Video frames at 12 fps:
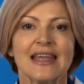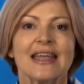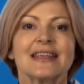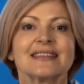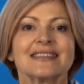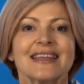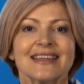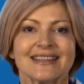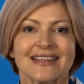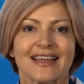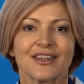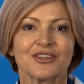It's the
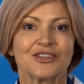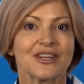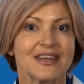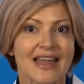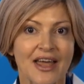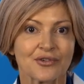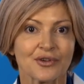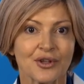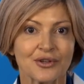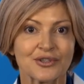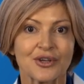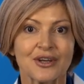intelligent, natural
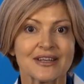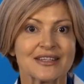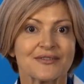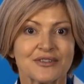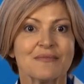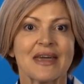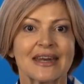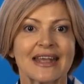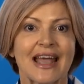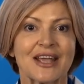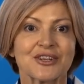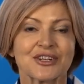alternative to
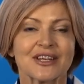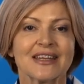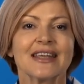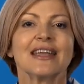medication,